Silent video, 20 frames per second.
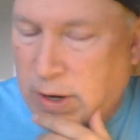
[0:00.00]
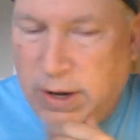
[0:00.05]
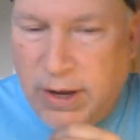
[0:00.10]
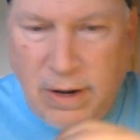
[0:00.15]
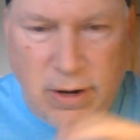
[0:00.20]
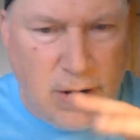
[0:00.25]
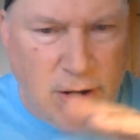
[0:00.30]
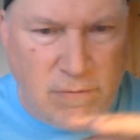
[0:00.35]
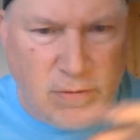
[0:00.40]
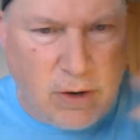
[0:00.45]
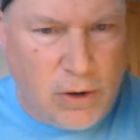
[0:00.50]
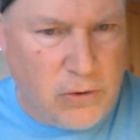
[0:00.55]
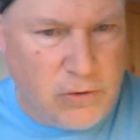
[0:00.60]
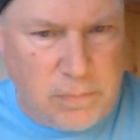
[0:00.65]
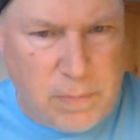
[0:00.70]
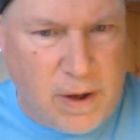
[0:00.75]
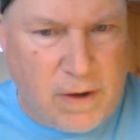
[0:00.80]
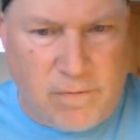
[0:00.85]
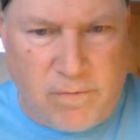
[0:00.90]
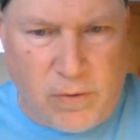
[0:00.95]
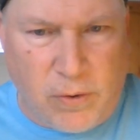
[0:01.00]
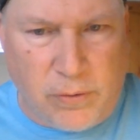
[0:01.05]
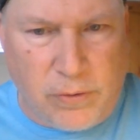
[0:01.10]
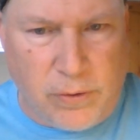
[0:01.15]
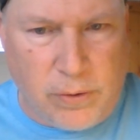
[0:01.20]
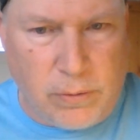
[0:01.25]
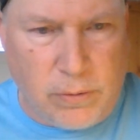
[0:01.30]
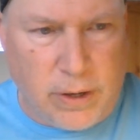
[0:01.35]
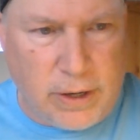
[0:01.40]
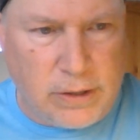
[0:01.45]
And it even goes back
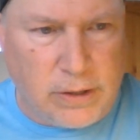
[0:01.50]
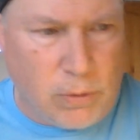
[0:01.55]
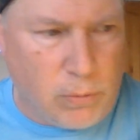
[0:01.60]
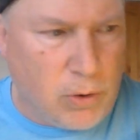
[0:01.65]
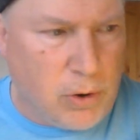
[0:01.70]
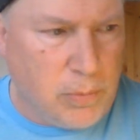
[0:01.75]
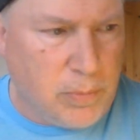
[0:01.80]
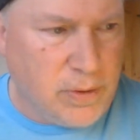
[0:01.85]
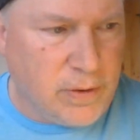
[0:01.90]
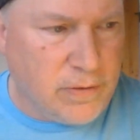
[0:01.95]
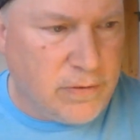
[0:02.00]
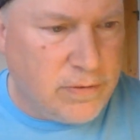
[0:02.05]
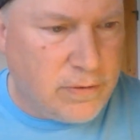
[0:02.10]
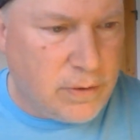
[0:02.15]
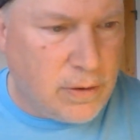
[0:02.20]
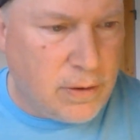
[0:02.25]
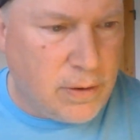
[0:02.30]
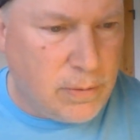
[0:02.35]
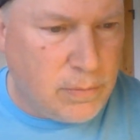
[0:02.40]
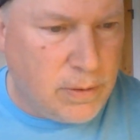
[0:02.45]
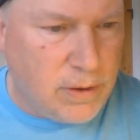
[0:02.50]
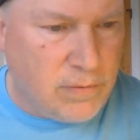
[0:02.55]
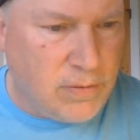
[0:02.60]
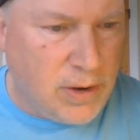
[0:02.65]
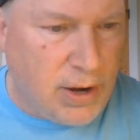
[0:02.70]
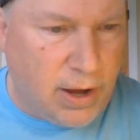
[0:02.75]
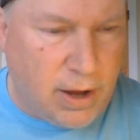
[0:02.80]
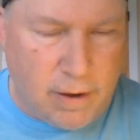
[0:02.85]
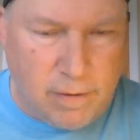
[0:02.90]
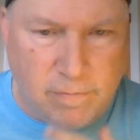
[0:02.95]
further, like the Romans even
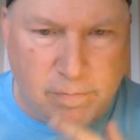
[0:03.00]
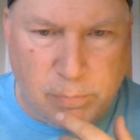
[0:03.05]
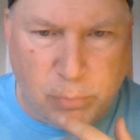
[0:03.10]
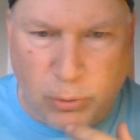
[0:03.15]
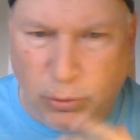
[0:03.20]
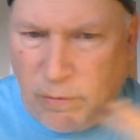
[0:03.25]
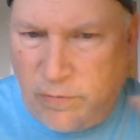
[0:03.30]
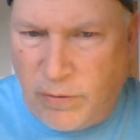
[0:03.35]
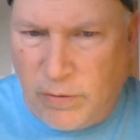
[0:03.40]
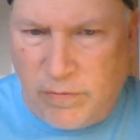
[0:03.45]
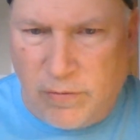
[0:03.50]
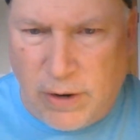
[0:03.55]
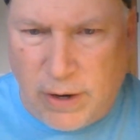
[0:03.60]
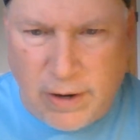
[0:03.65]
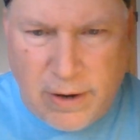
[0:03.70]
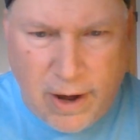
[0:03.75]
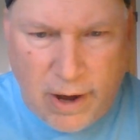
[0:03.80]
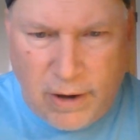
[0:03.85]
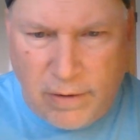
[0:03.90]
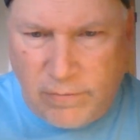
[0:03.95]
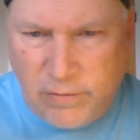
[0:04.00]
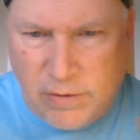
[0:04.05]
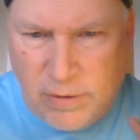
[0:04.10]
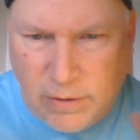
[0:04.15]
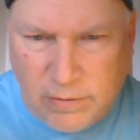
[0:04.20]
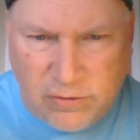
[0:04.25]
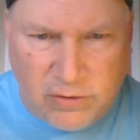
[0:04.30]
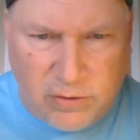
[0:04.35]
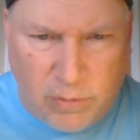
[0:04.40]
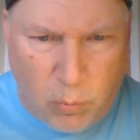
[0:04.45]
have proof of like kind of
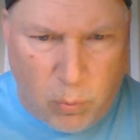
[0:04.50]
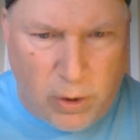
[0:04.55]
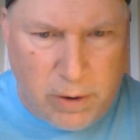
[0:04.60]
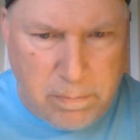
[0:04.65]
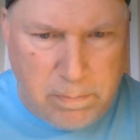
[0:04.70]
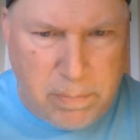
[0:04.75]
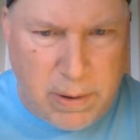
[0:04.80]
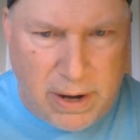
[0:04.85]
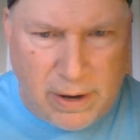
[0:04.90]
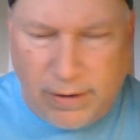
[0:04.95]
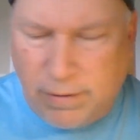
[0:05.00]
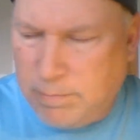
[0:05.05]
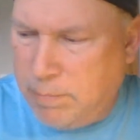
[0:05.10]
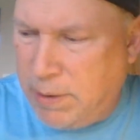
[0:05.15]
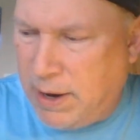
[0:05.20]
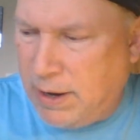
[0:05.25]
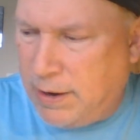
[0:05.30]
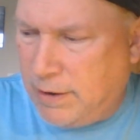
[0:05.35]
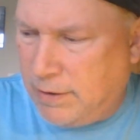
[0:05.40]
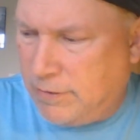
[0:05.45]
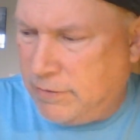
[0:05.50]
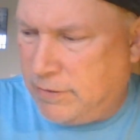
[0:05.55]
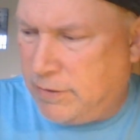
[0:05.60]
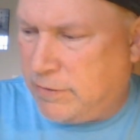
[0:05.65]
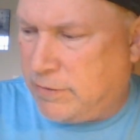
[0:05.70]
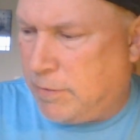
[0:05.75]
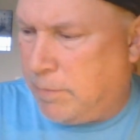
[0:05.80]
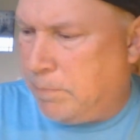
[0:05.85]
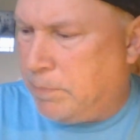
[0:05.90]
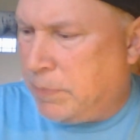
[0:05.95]
a somewhat banking
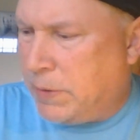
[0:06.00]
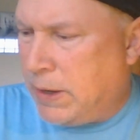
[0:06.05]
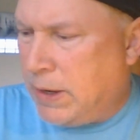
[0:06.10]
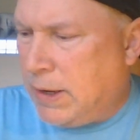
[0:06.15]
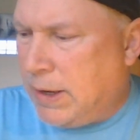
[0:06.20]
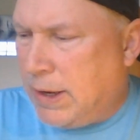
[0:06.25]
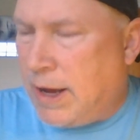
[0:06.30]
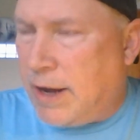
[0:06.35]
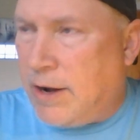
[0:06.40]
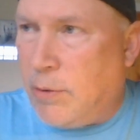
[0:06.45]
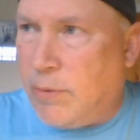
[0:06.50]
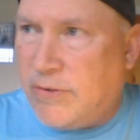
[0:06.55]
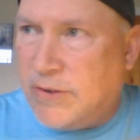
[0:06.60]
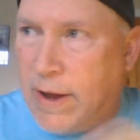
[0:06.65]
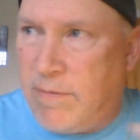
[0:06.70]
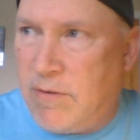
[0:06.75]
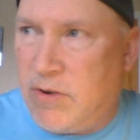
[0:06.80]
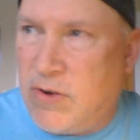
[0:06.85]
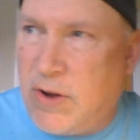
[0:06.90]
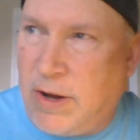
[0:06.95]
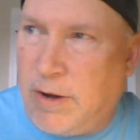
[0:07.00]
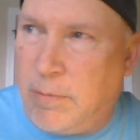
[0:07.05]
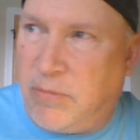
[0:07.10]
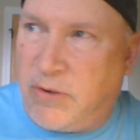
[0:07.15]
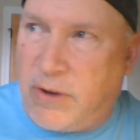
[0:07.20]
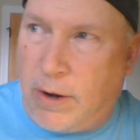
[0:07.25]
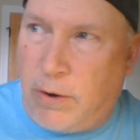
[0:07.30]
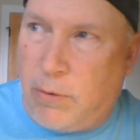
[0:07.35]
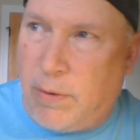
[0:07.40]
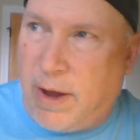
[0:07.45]
system. And then with Savage Kingdoms,
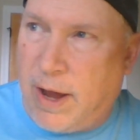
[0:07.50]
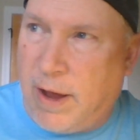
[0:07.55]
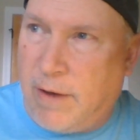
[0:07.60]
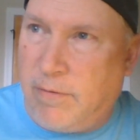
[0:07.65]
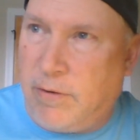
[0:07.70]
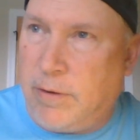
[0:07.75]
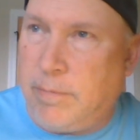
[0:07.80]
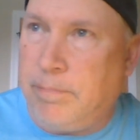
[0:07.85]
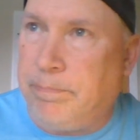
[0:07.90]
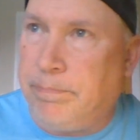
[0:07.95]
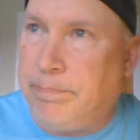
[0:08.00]
I don't have it